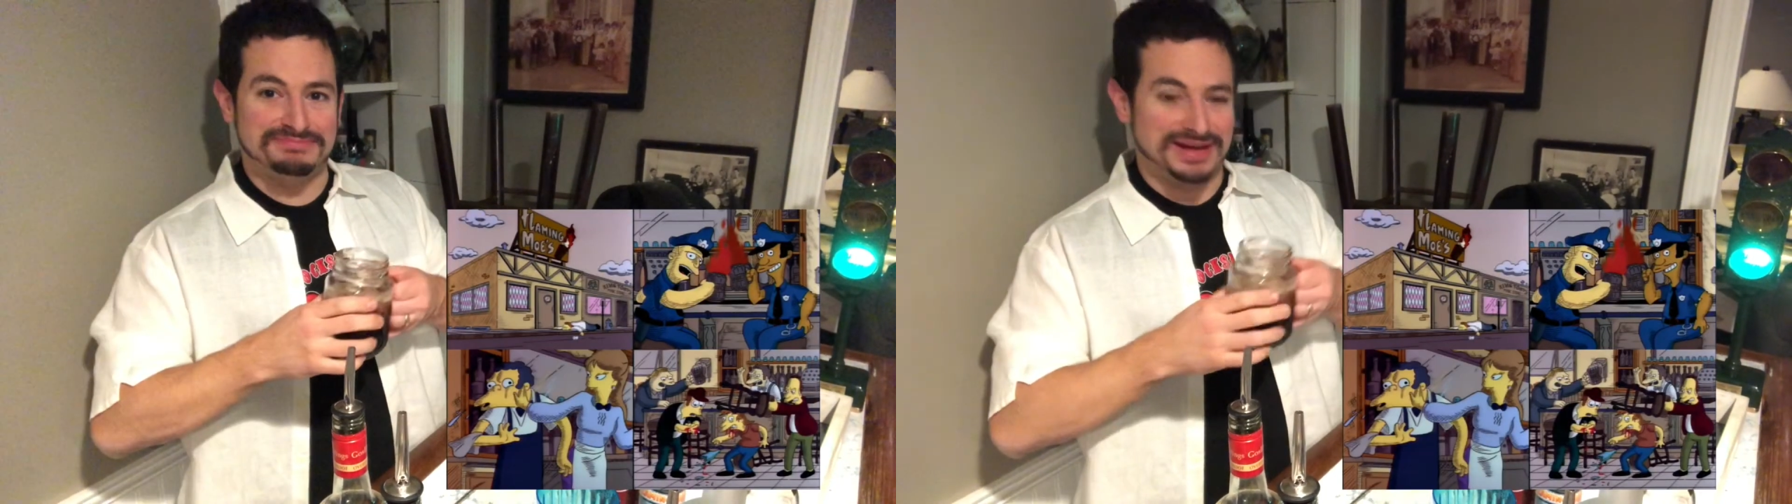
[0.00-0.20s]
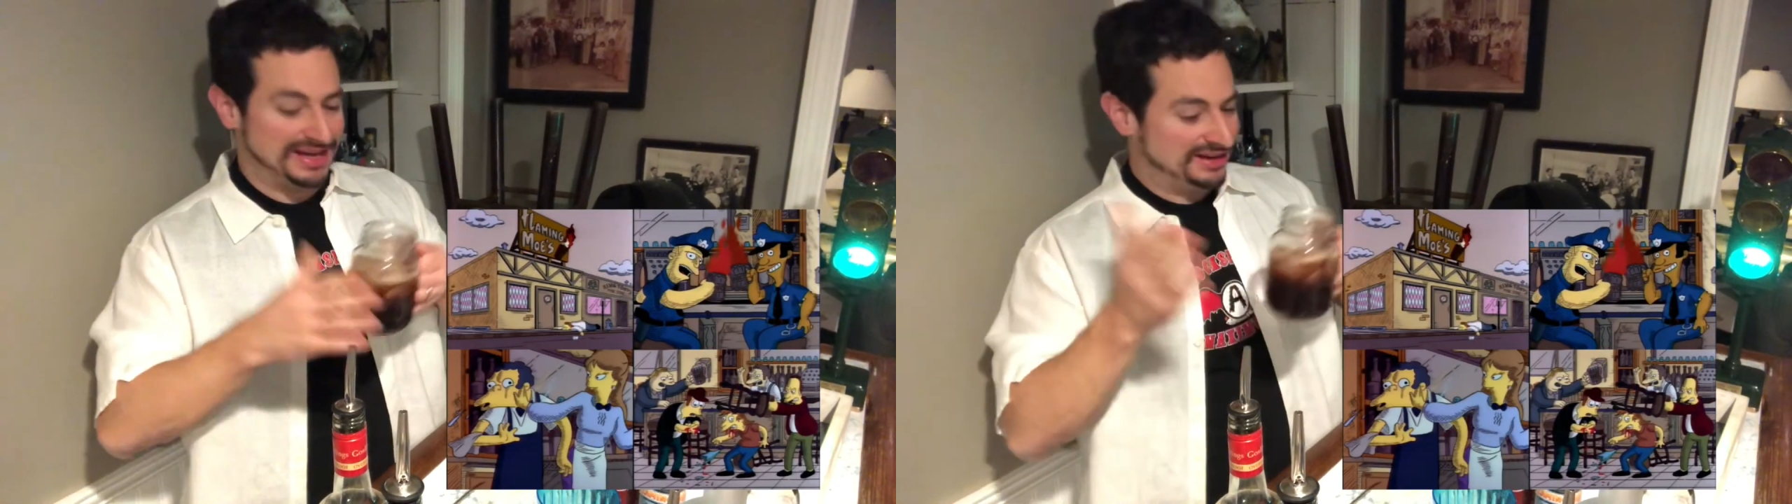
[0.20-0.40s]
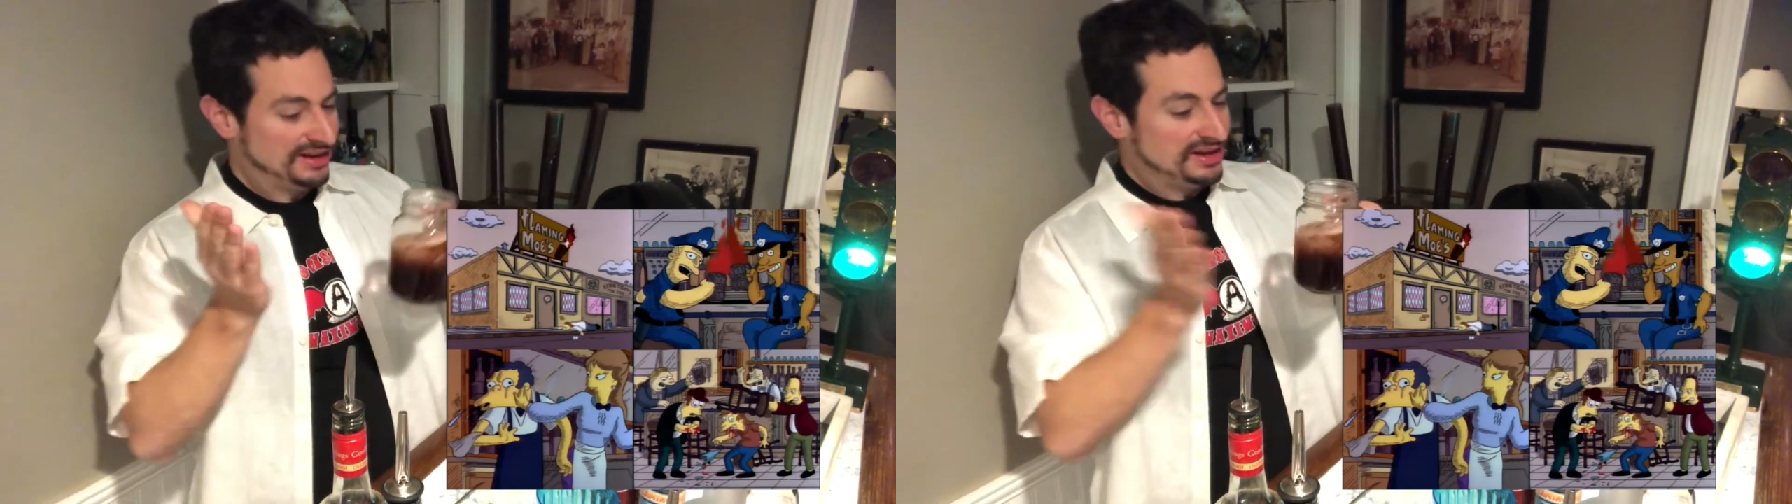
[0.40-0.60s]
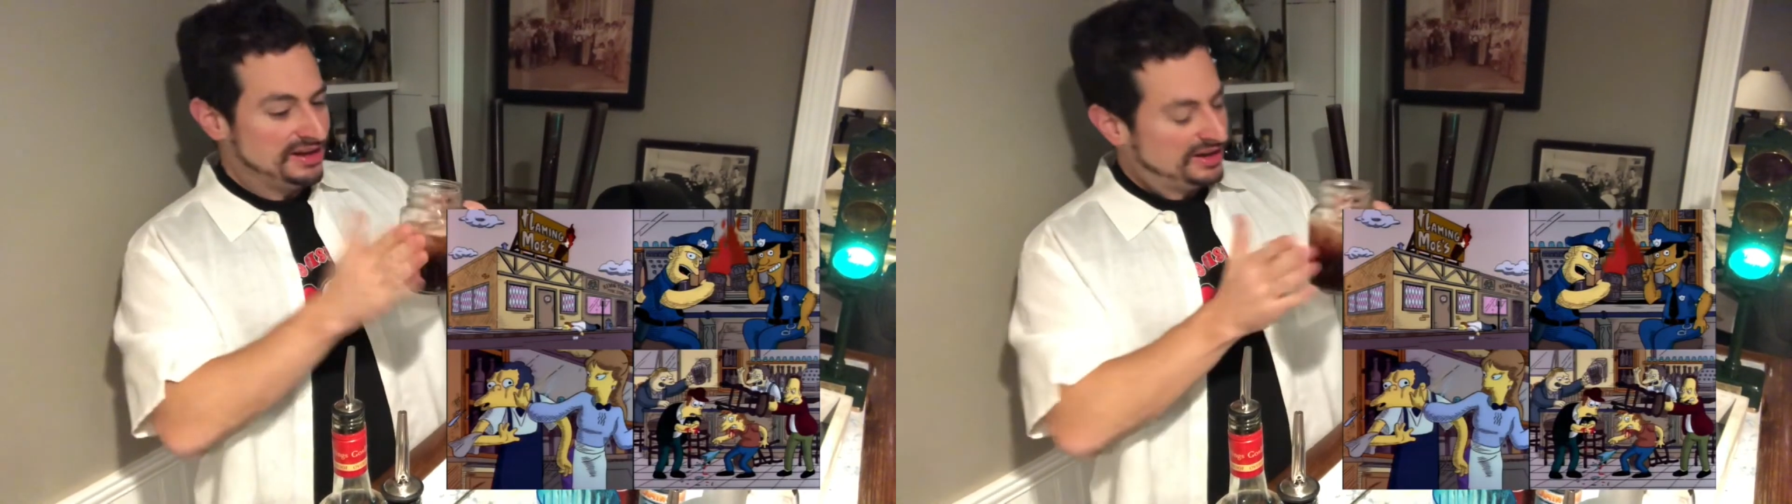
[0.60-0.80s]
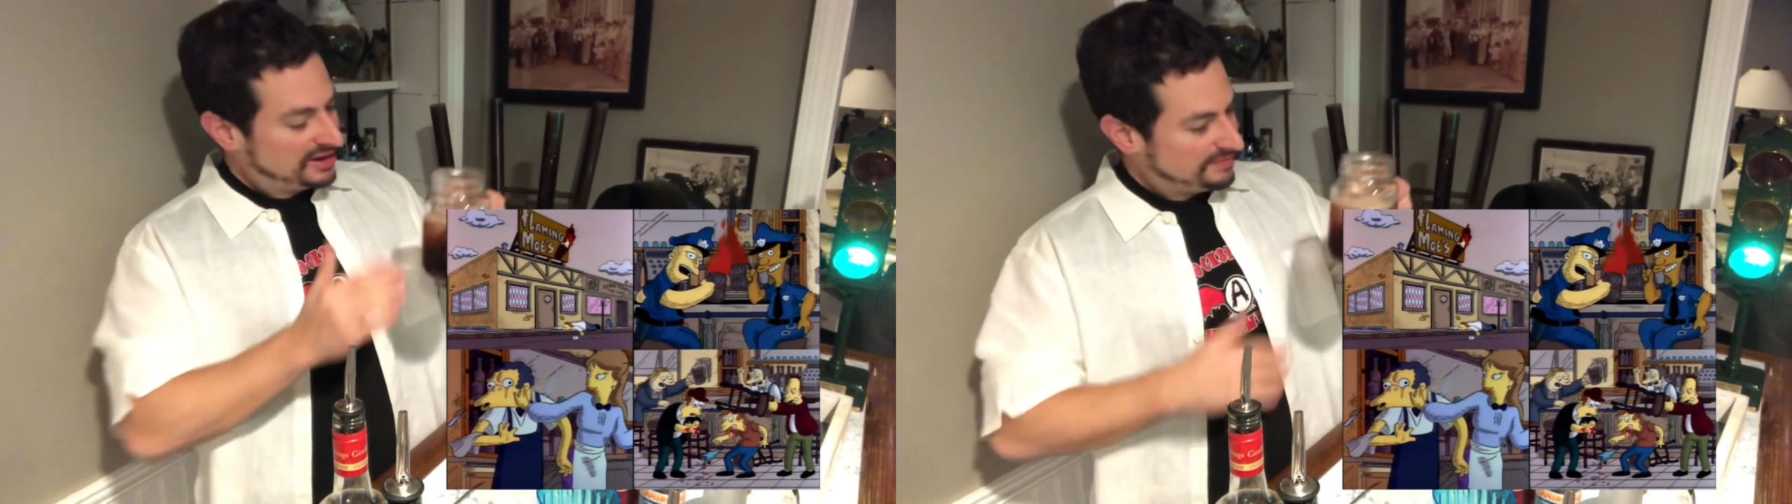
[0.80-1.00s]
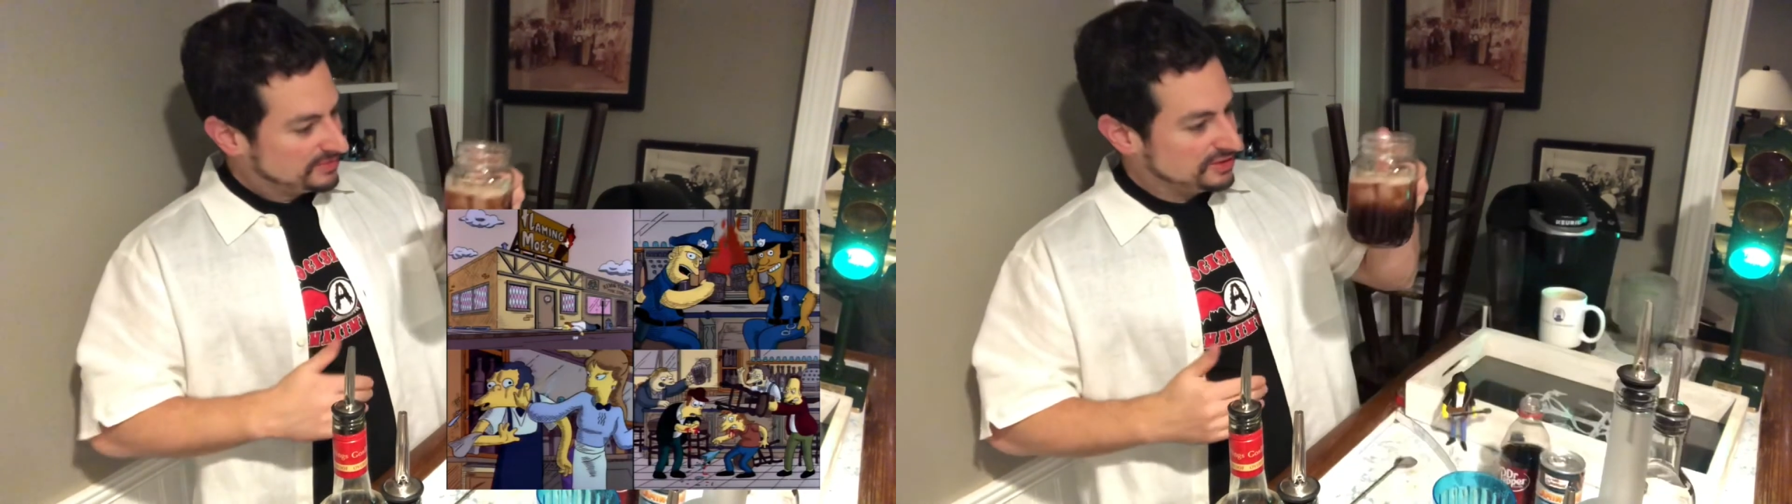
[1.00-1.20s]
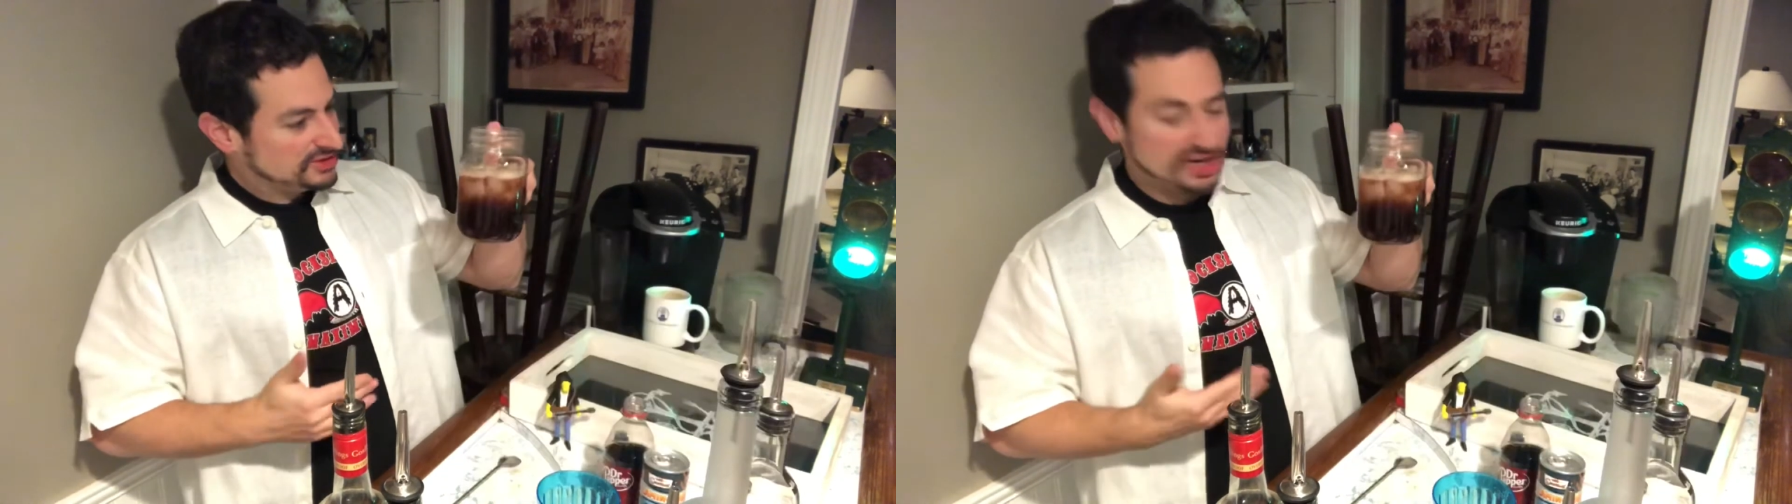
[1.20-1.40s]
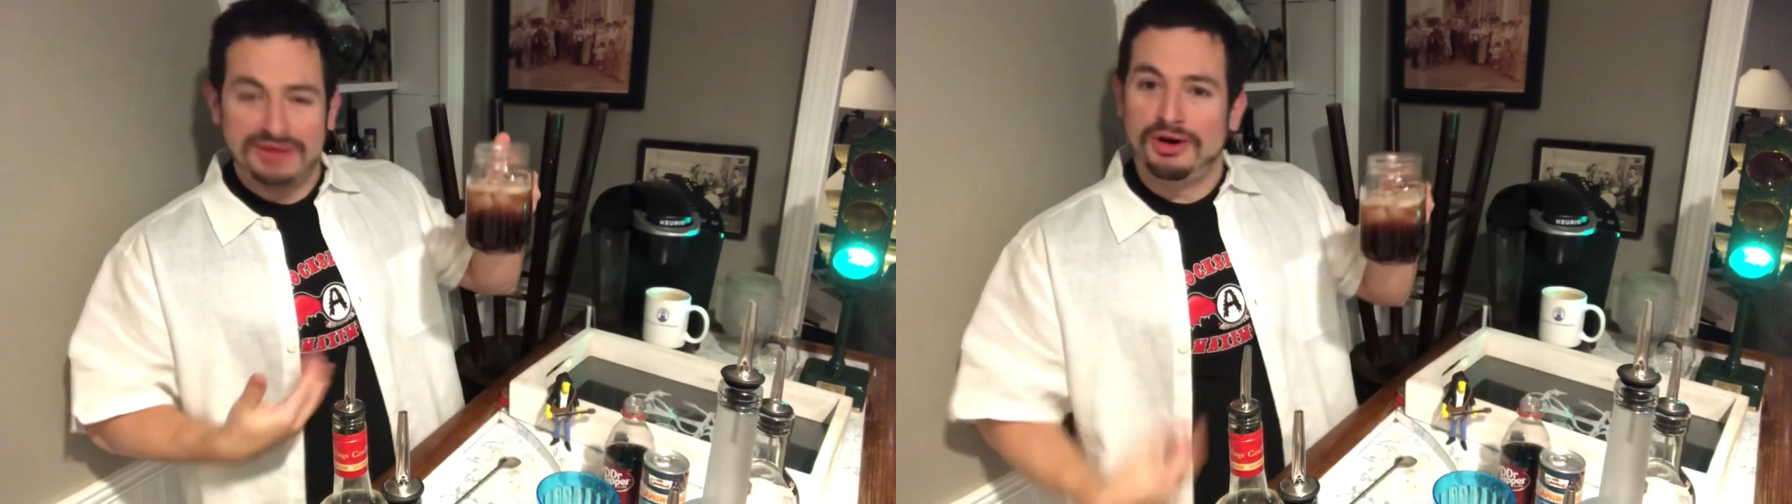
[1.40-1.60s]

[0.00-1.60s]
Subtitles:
bad. Good job,